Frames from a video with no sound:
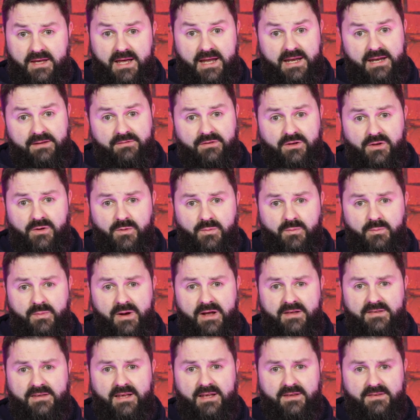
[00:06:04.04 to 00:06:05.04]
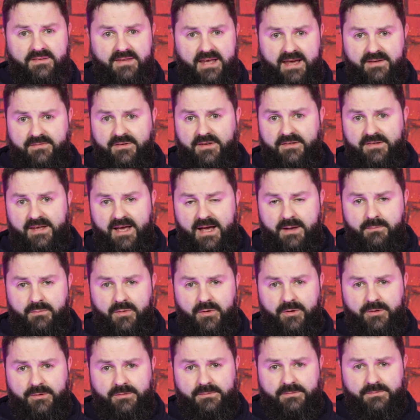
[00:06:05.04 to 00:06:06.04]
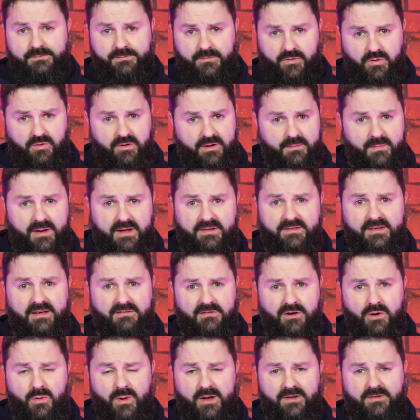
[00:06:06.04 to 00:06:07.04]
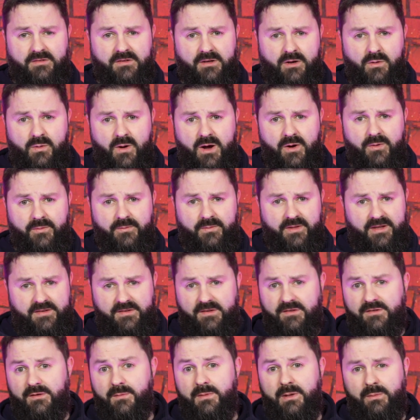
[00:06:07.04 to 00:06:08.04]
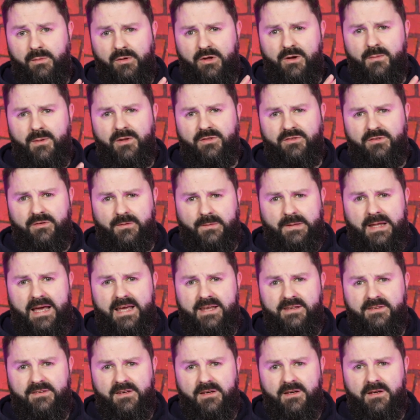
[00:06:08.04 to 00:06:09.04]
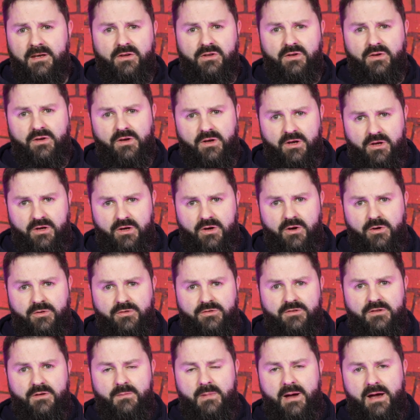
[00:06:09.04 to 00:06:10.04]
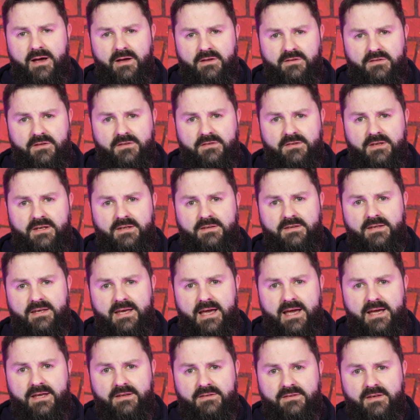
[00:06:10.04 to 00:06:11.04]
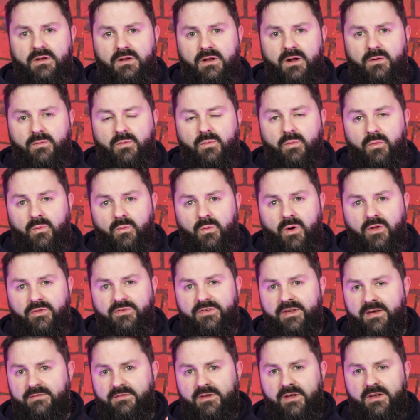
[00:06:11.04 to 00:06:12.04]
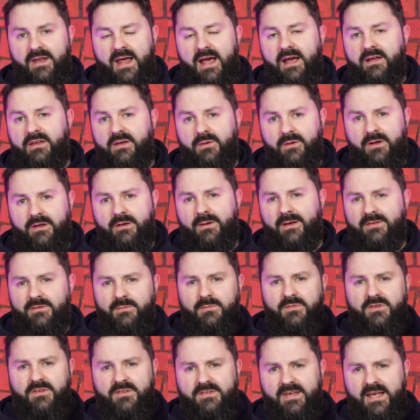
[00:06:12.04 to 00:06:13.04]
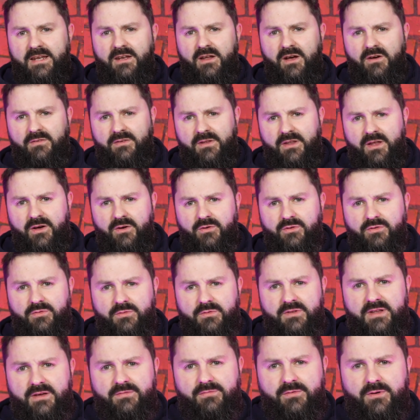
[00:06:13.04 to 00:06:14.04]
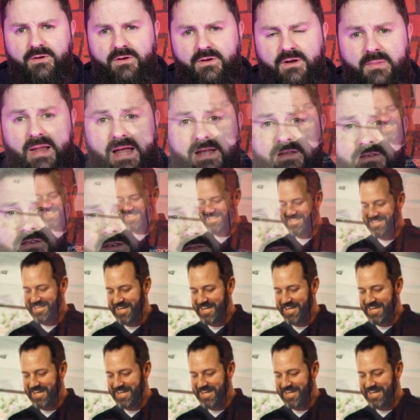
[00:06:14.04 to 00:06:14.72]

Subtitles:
and if you press that save design button, or it might say request a quote, this is something we'll come on to later, or you can customize the CTAs. Once they've done that, you ask them to send over those different blends they've